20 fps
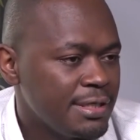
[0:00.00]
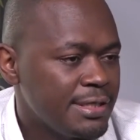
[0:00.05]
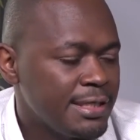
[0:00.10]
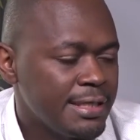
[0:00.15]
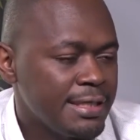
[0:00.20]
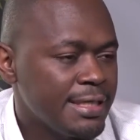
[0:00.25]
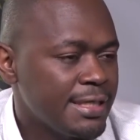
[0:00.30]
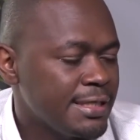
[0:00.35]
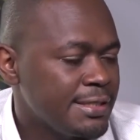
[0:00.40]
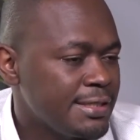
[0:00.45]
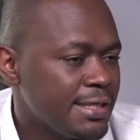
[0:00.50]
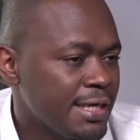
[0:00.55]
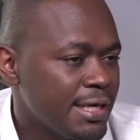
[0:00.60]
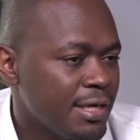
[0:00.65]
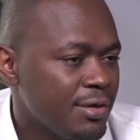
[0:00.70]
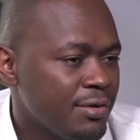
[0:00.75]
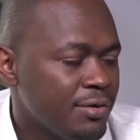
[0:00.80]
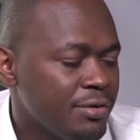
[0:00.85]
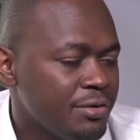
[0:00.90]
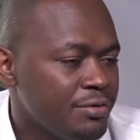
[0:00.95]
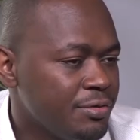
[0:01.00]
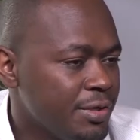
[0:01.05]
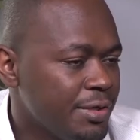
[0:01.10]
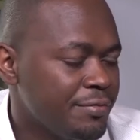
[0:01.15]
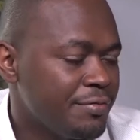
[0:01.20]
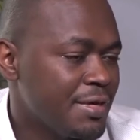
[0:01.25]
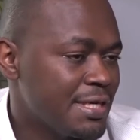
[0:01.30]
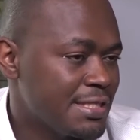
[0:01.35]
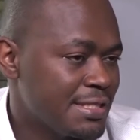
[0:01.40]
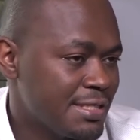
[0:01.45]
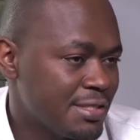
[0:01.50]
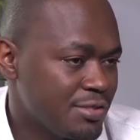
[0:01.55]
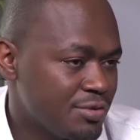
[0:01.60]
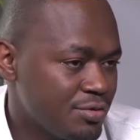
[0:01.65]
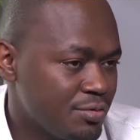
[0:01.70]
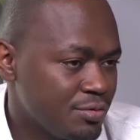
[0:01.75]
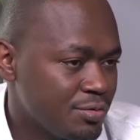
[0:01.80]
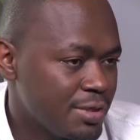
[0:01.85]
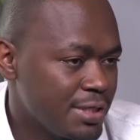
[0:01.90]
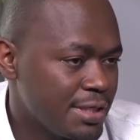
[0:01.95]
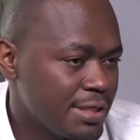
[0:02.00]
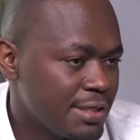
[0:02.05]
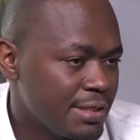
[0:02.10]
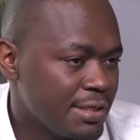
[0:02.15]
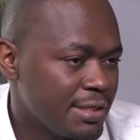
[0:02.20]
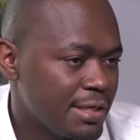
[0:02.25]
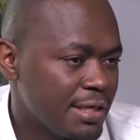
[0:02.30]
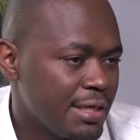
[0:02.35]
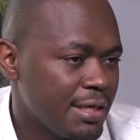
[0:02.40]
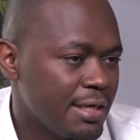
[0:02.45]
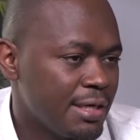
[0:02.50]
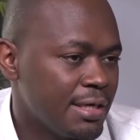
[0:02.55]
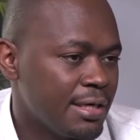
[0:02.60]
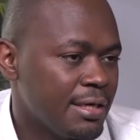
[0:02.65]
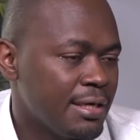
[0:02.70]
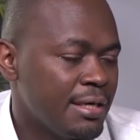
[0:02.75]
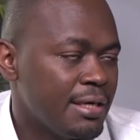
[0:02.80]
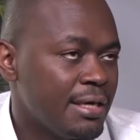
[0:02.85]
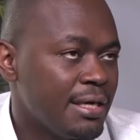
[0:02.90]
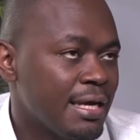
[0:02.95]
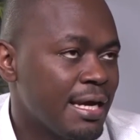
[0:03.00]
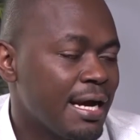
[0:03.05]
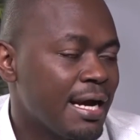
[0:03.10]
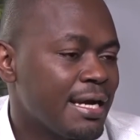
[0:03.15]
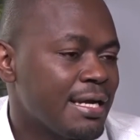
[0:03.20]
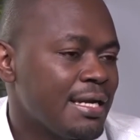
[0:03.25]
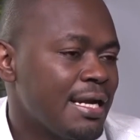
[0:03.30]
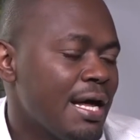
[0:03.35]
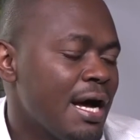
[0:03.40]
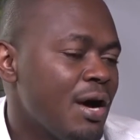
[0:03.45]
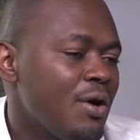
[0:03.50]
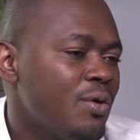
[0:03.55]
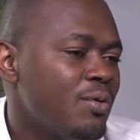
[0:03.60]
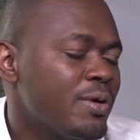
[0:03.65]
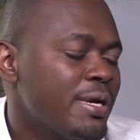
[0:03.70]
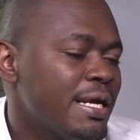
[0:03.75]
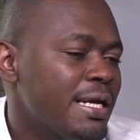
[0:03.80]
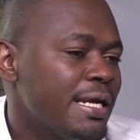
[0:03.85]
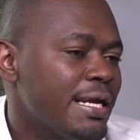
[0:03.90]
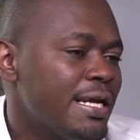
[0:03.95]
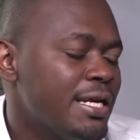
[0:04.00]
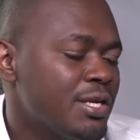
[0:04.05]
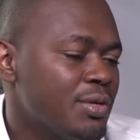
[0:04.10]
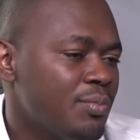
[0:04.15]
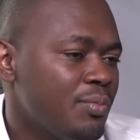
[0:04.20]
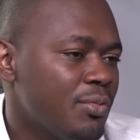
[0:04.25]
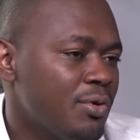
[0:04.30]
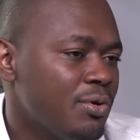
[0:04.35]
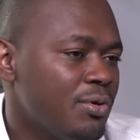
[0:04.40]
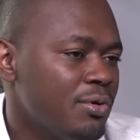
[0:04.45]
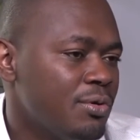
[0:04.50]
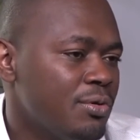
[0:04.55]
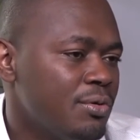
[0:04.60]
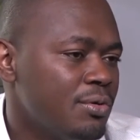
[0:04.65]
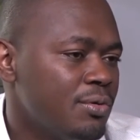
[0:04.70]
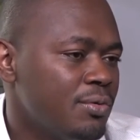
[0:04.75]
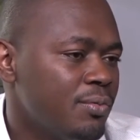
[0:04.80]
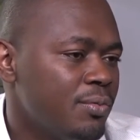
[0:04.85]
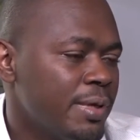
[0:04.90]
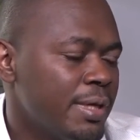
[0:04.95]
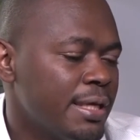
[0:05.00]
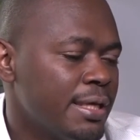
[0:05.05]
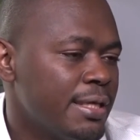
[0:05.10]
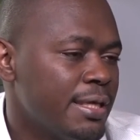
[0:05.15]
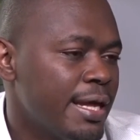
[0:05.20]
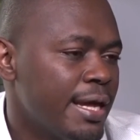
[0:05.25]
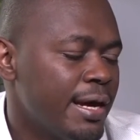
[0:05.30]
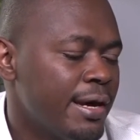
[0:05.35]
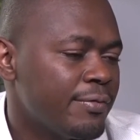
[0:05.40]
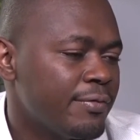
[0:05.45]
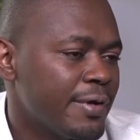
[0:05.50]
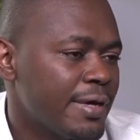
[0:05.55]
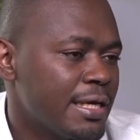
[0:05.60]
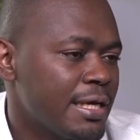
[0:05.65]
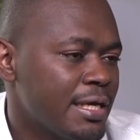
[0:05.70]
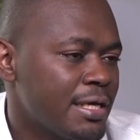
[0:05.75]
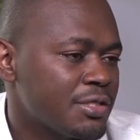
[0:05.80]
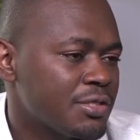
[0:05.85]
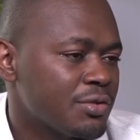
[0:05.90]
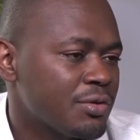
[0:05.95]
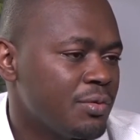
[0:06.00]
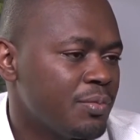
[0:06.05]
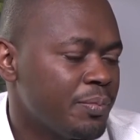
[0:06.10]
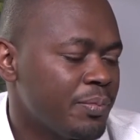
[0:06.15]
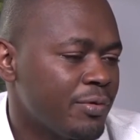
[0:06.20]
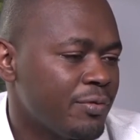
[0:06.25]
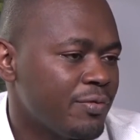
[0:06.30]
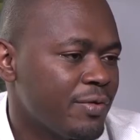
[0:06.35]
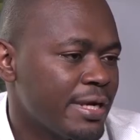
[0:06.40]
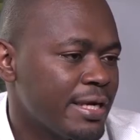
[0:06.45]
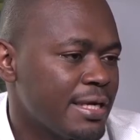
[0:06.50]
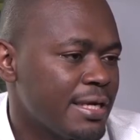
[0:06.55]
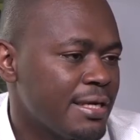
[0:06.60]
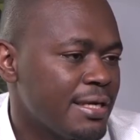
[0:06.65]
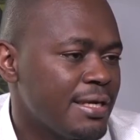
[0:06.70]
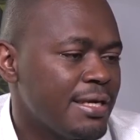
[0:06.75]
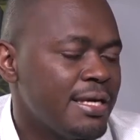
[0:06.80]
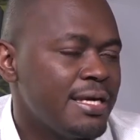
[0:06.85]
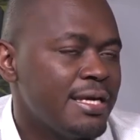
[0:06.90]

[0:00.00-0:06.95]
teenager or university student uh, can now relate more with their financial provider.